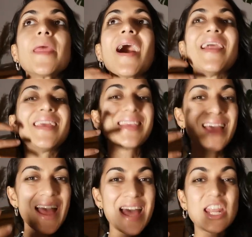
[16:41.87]
And
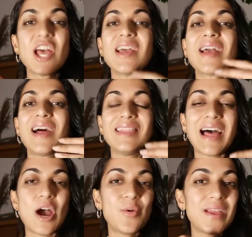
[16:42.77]
again,
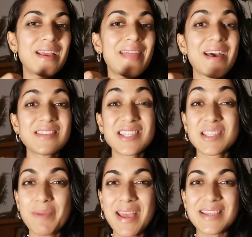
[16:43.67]
allowing that
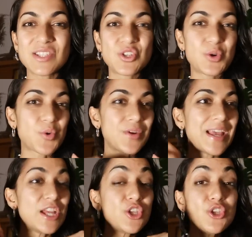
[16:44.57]
space to
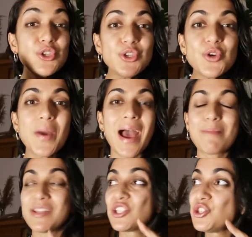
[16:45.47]
create new
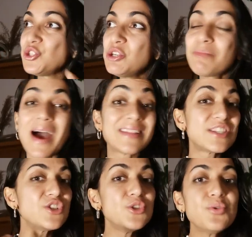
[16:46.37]
habits, new
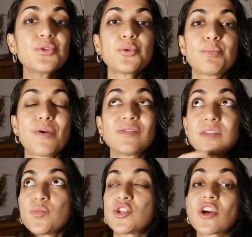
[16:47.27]
patterns, new thought
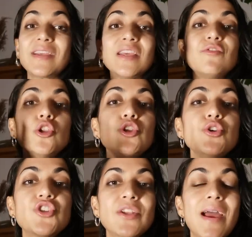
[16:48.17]
processes, which are
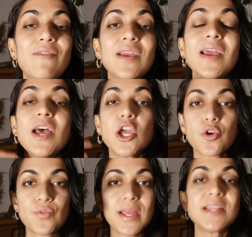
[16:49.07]
evolutionary,
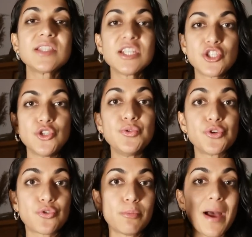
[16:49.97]
creates these new
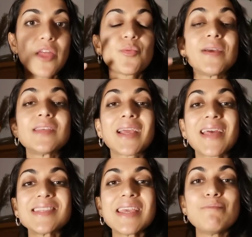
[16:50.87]
neural pathways that
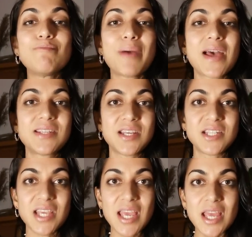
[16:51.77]
gets
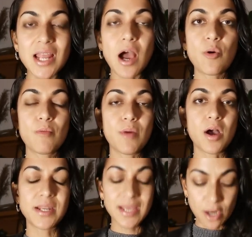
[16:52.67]
embedded in our
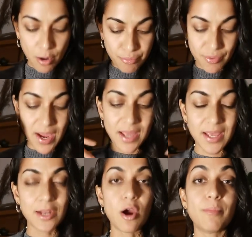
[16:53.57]
mind, in our
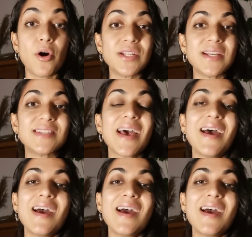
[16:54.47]
brain, in our bodies.